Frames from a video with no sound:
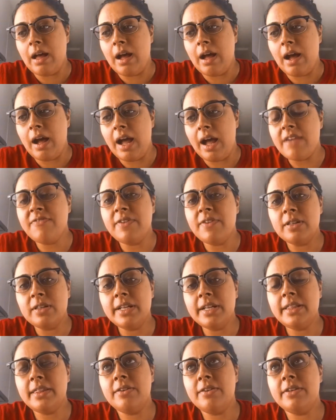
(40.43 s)
I feel
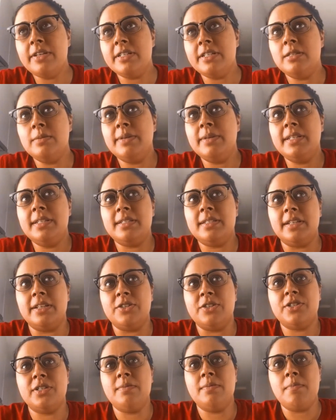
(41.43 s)
like there needs to be a
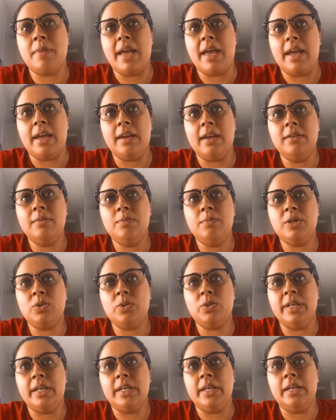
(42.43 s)
distinction made
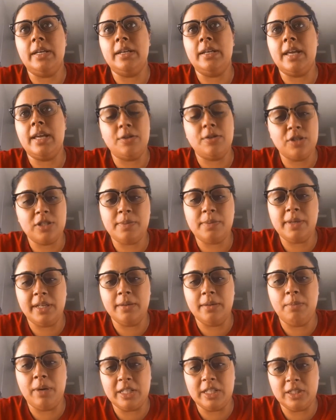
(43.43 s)
between it just
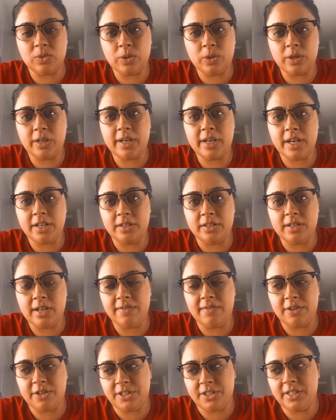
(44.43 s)
being a buzzword and
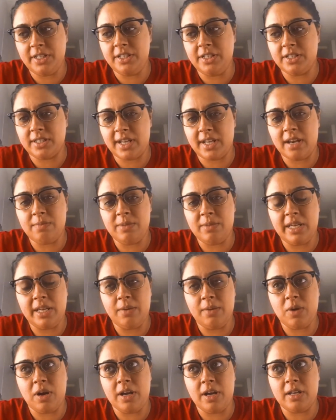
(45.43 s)
diversity just kind of
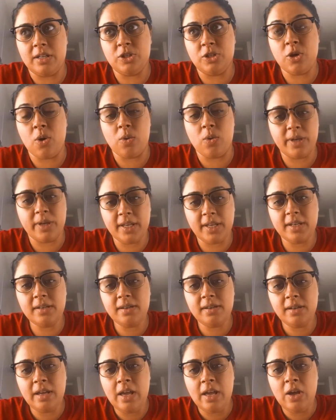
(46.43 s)
being a
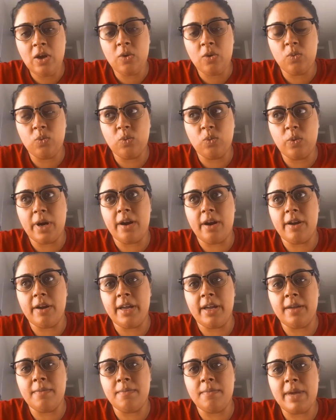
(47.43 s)
token, where
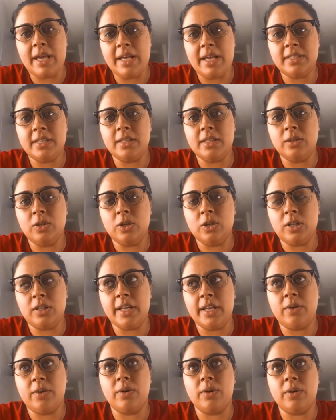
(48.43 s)
it makes it look
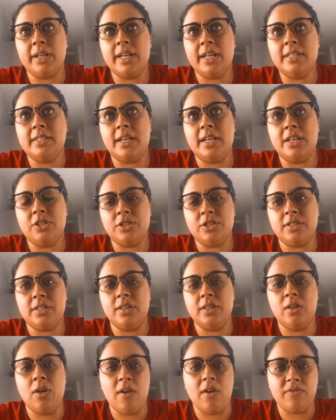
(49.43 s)
like organizations
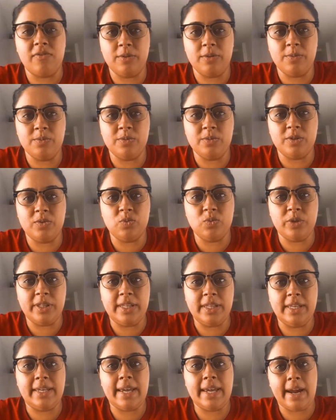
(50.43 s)
and law firms
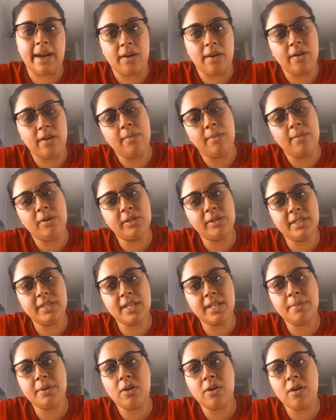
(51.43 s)
really care about this
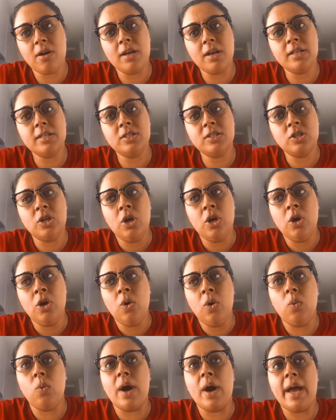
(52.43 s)
type of cause.
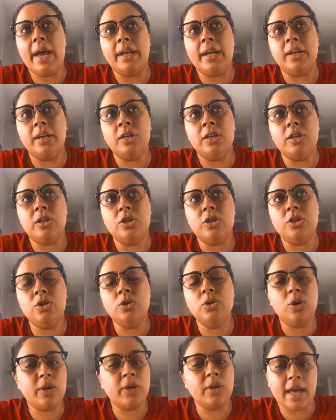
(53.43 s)
When
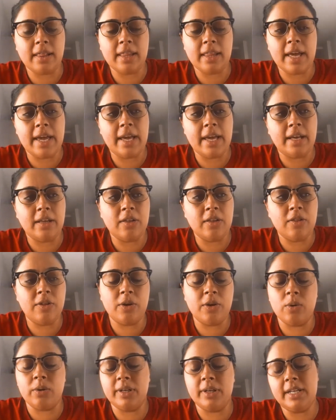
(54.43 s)
you look at like
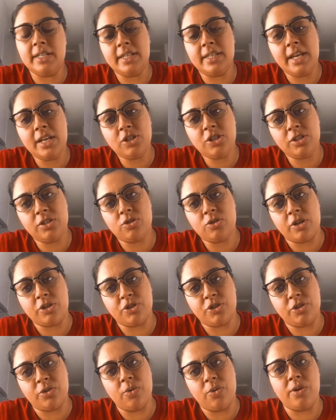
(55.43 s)
their organization
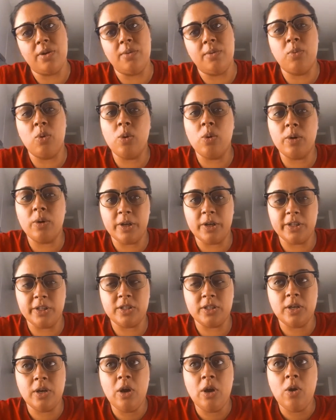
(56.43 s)
structure or their
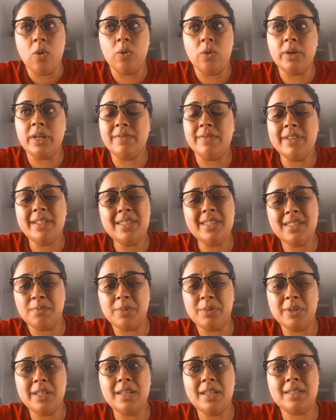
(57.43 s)
boards, or even
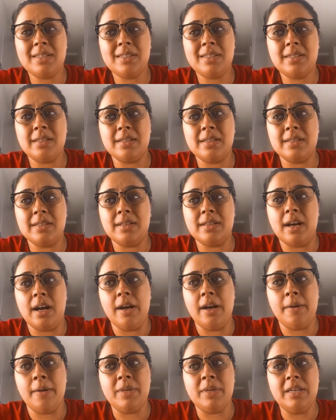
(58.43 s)
simply as
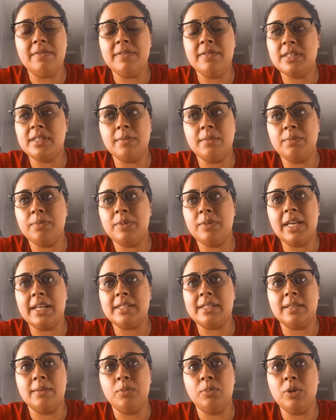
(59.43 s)
even something
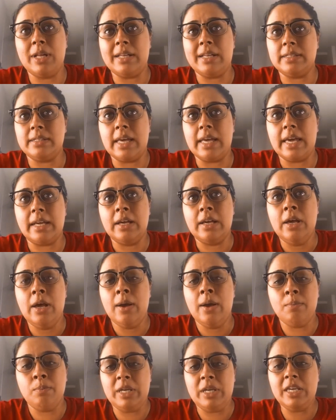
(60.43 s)
as simple as like
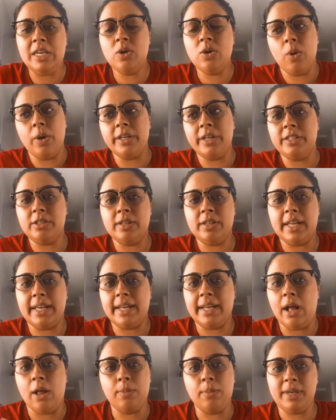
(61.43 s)
me going to like
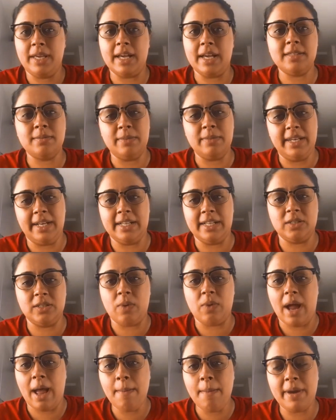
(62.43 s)
an LPS meeting as a
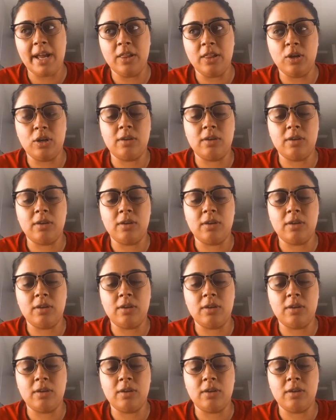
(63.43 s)
rep, and I look